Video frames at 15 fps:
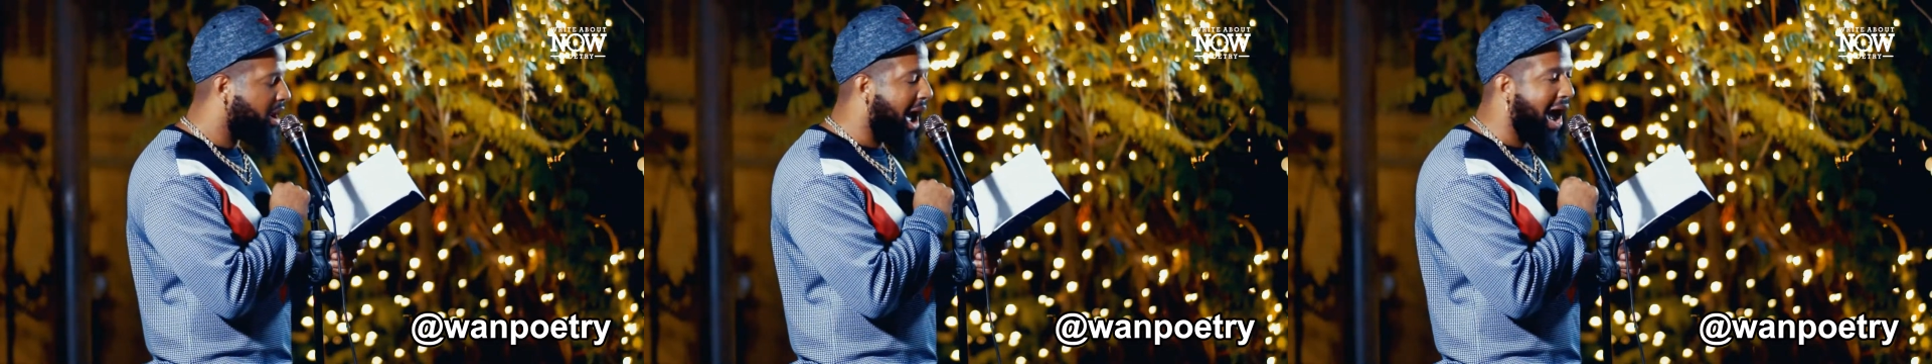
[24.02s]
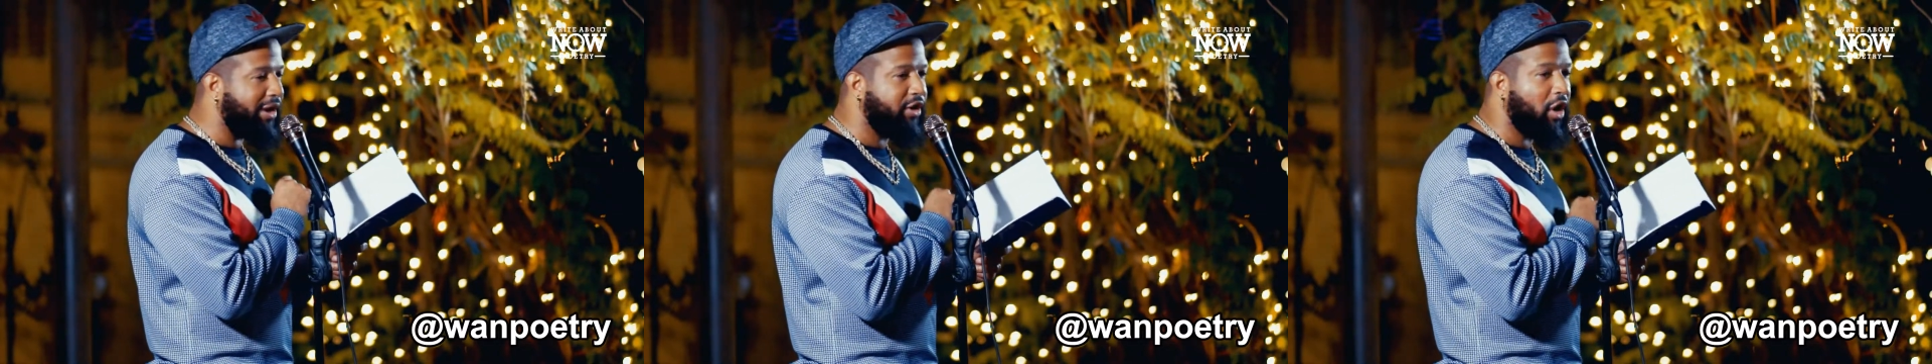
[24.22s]

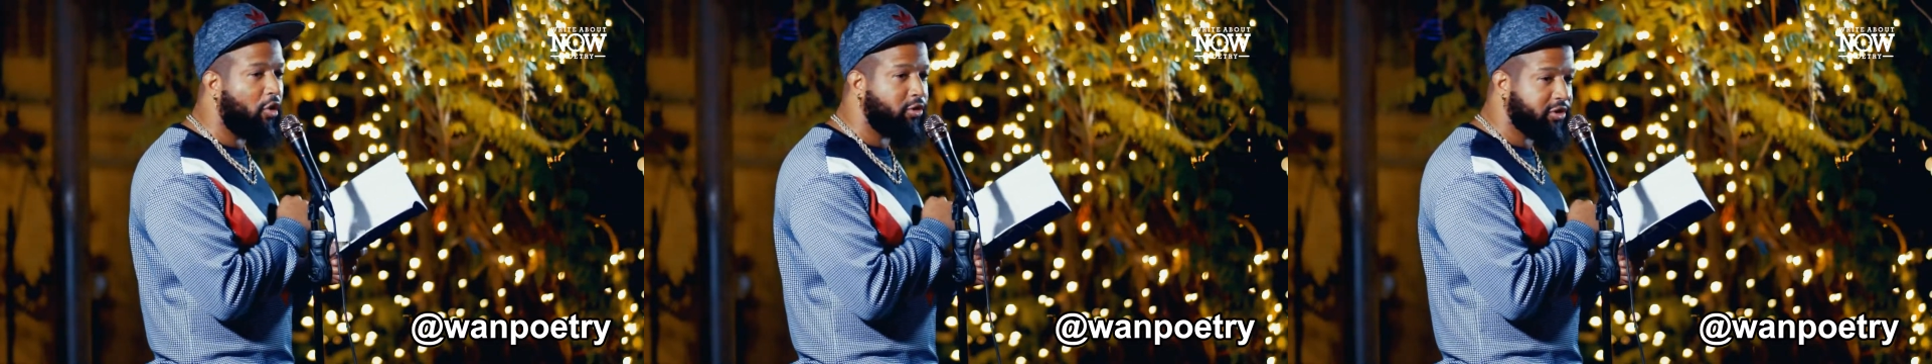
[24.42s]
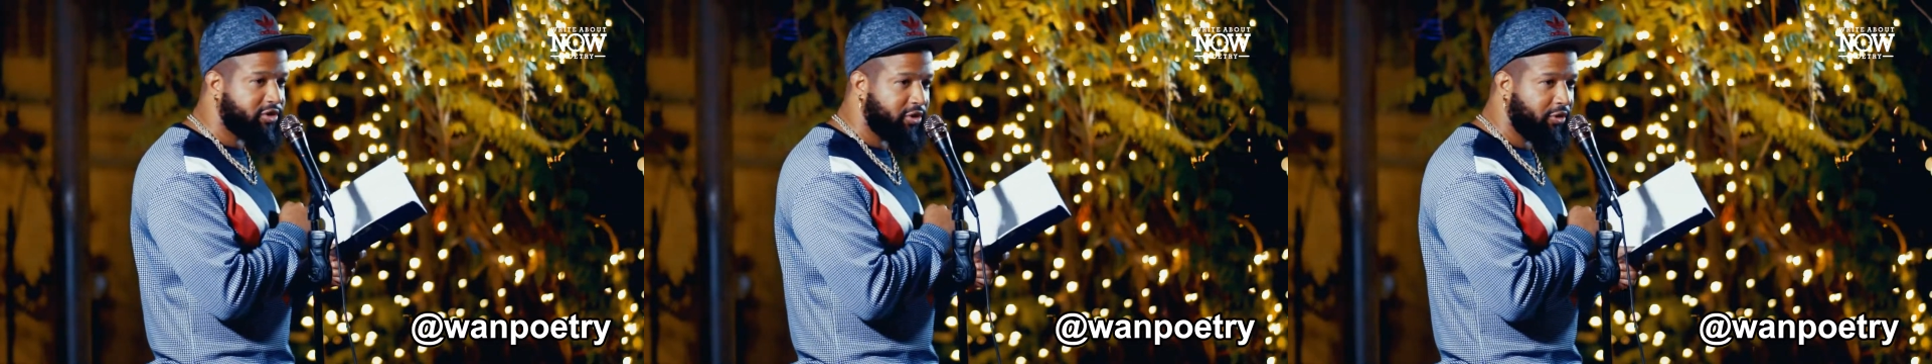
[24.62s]
I
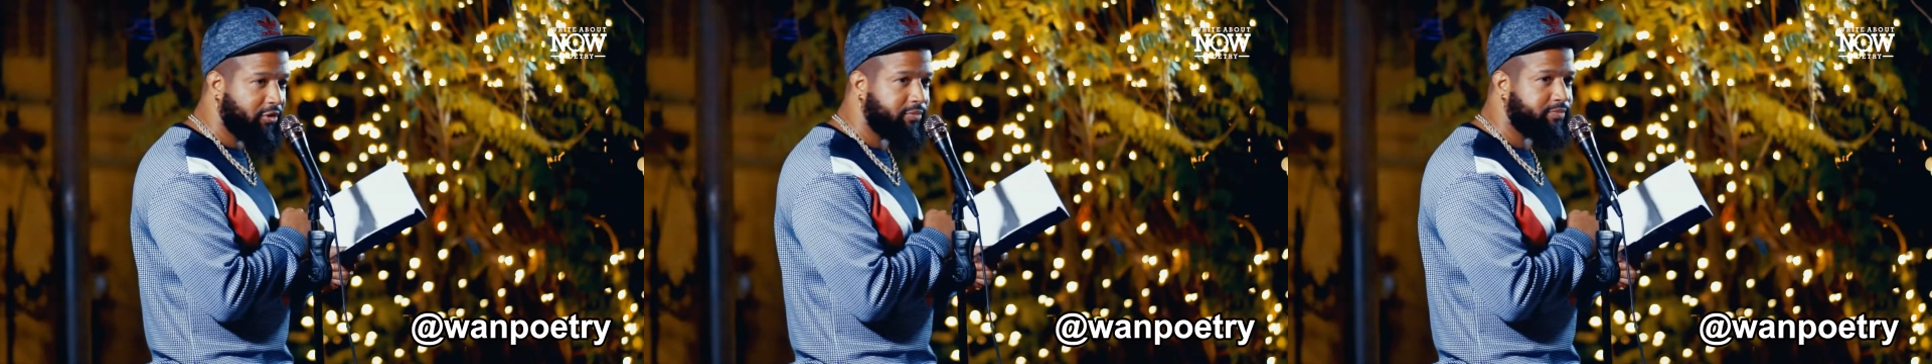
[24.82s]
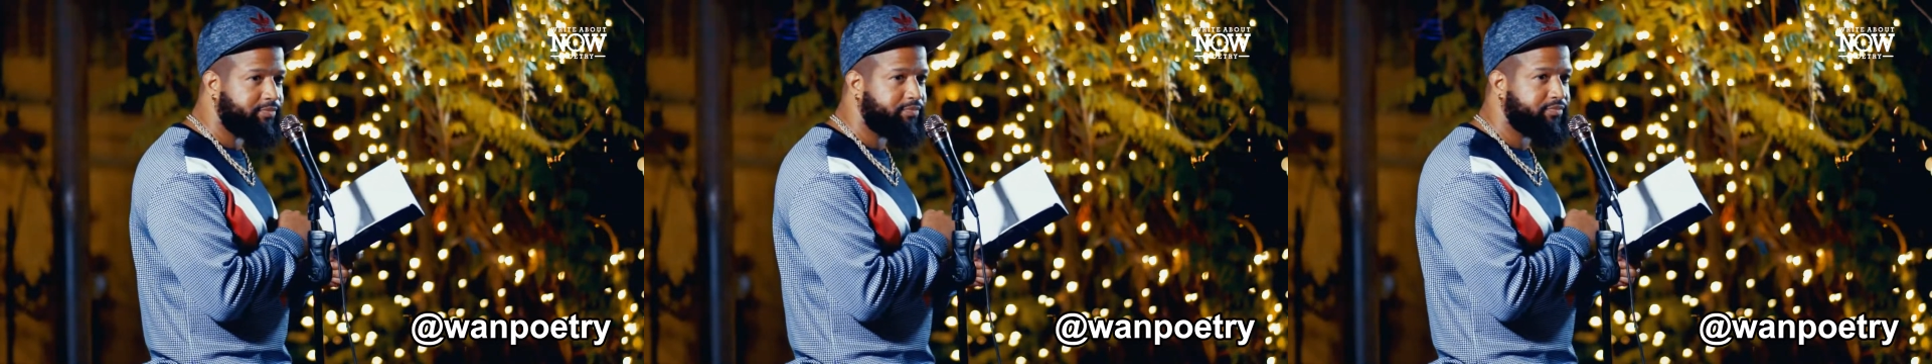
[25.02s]
notice her.
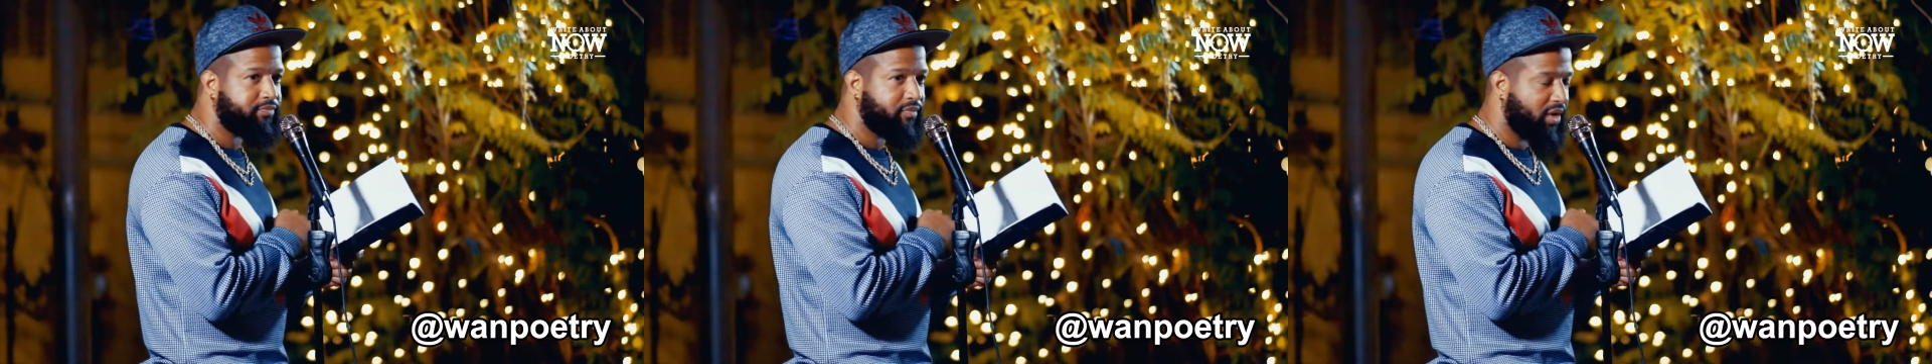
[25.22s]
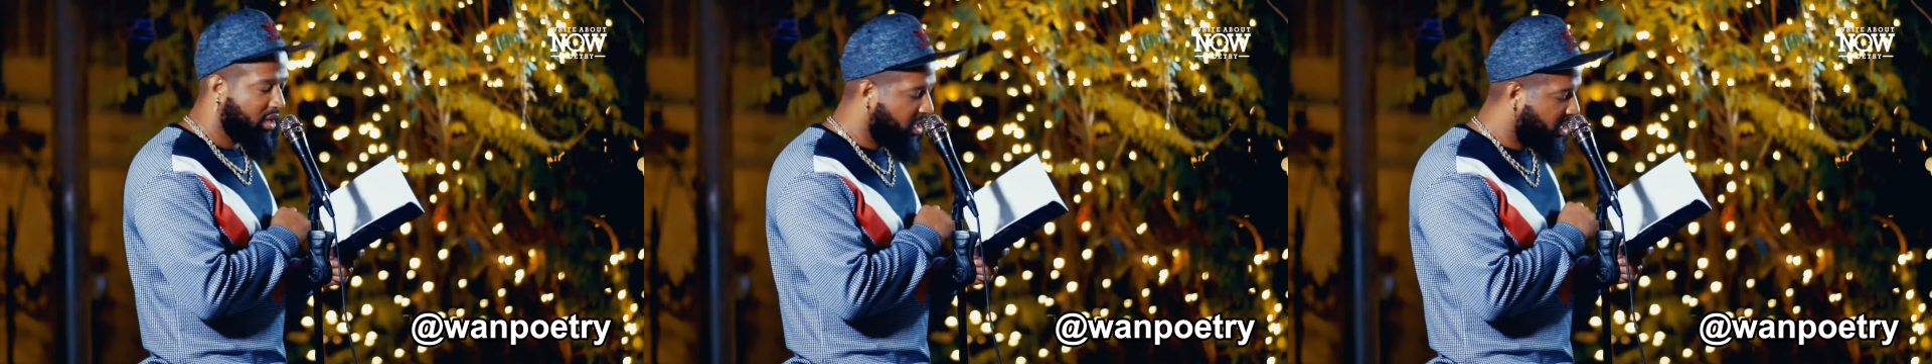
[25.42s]

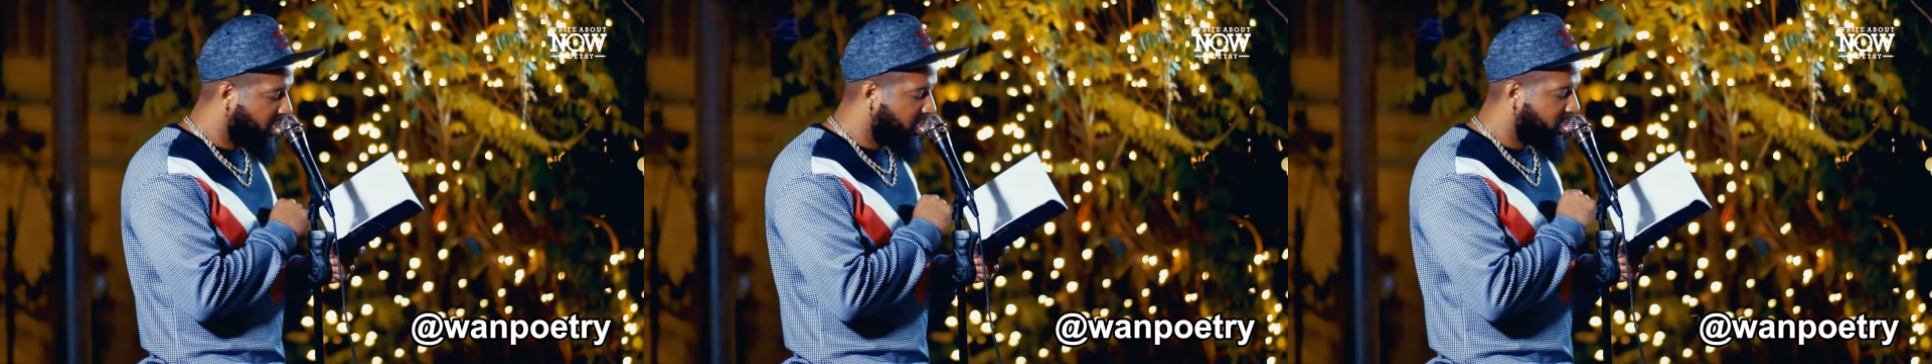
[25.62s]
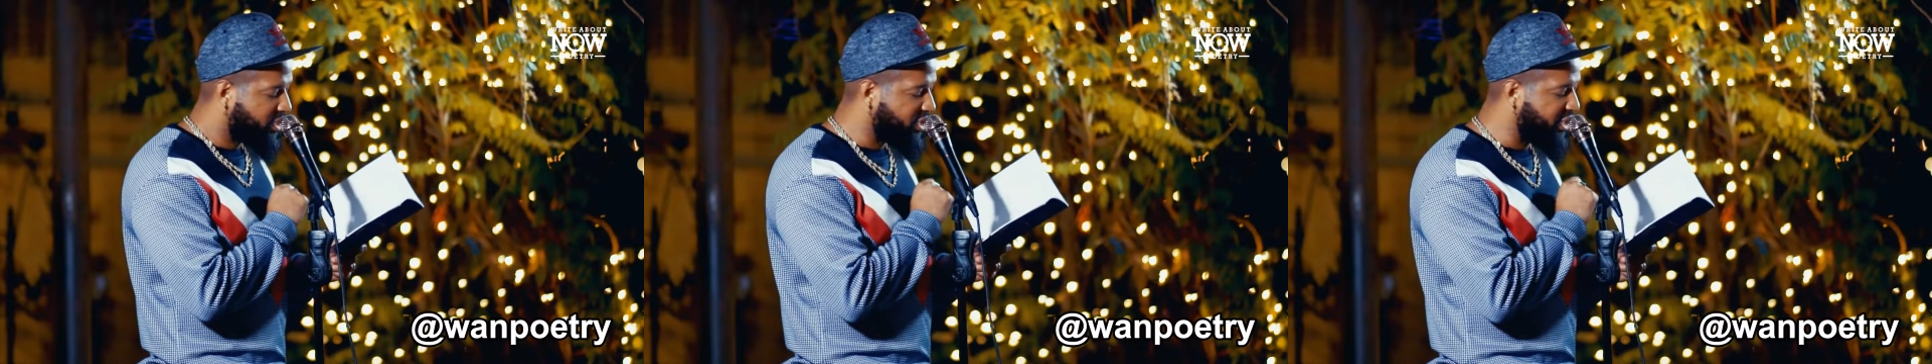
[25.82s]

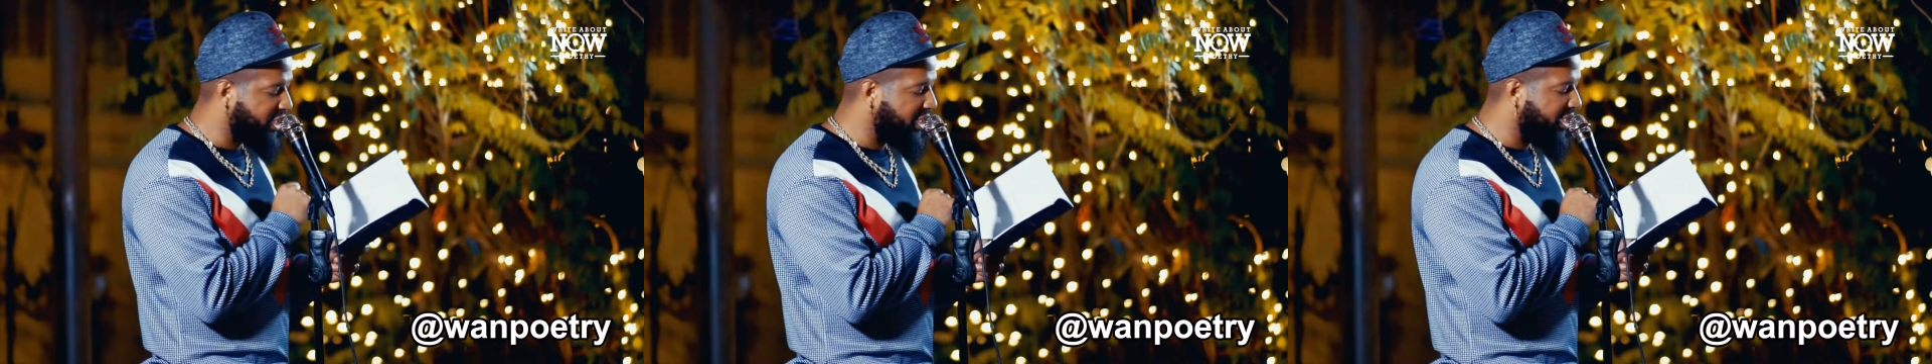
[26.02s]
She